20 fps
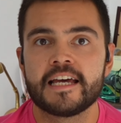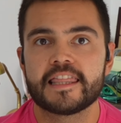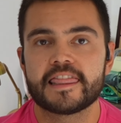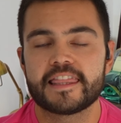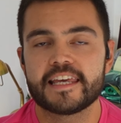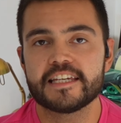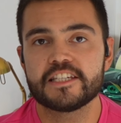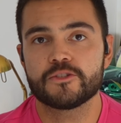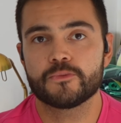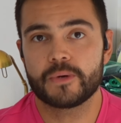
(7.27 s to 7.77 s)

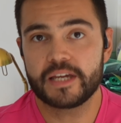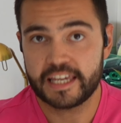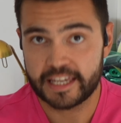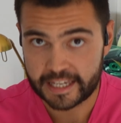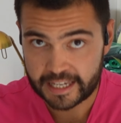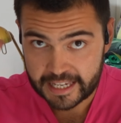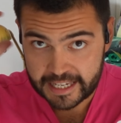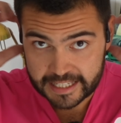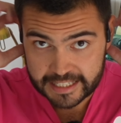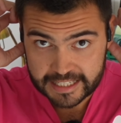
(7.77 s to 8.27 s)
This week
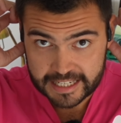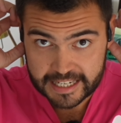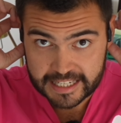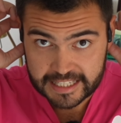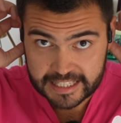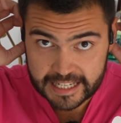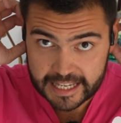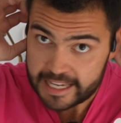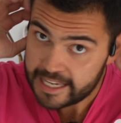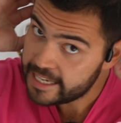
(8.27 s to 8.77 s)
it
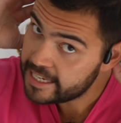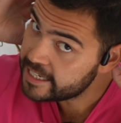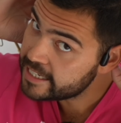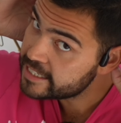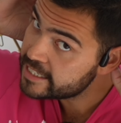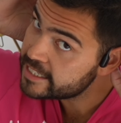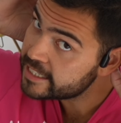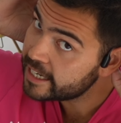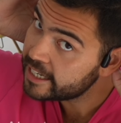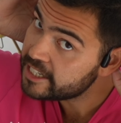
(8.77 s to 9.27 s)
is
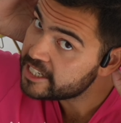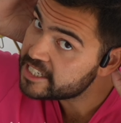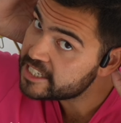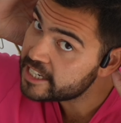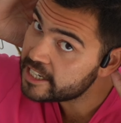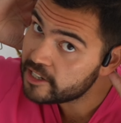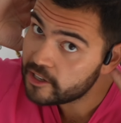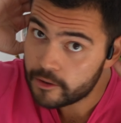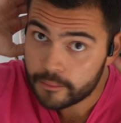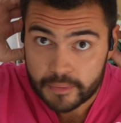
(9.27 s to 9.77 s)
these. Can you
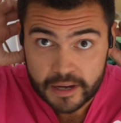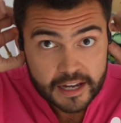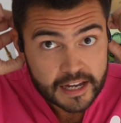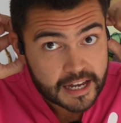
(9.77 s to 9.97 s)
see them?